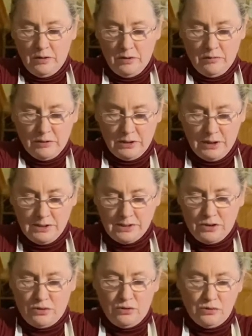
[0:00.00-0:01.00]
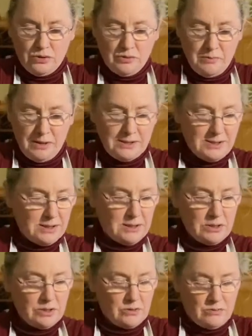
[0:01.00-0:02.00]
with nice, good mince in
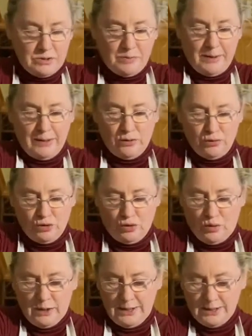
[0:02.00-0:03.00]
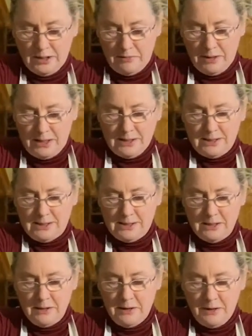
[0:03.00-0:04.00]
it. Always buy good quality mince.
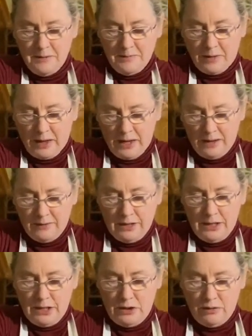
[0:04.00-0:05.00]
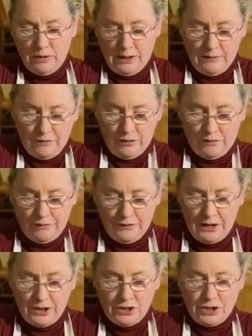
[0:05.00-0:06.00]
And then you have your
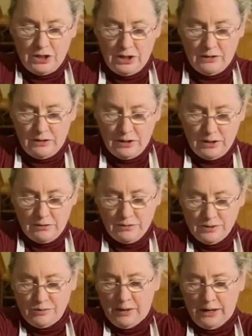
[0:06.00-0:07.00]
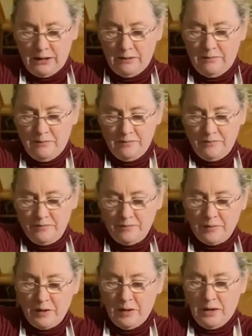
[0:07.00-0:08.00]
veg in there as well.
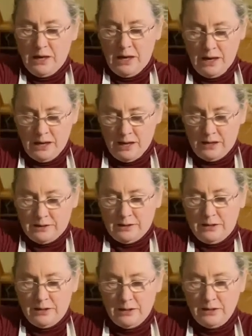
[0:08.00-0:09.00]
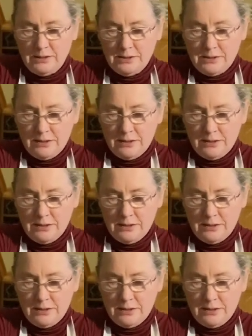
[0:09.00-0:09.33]
And a nice